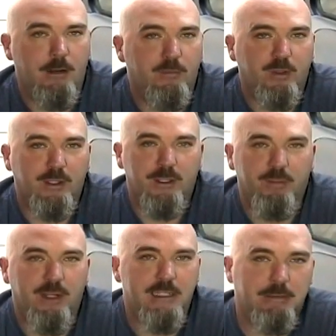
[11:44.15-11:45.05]
I'm really
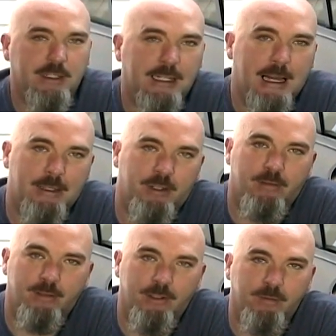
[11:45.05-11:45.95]
impressed with the guys
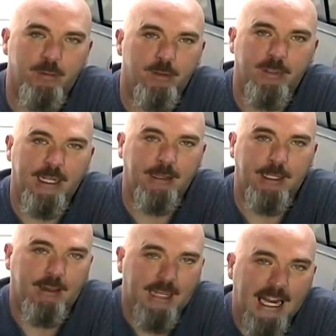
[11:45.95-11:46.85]
over on the forum
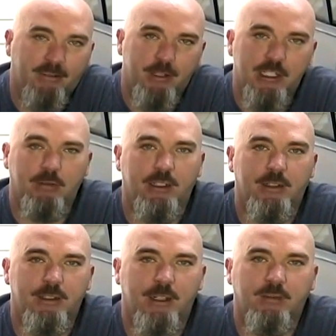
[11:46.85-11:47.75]
lately. The average
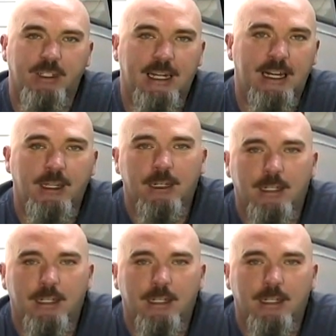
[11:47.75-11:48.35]
do-it-yourself guy.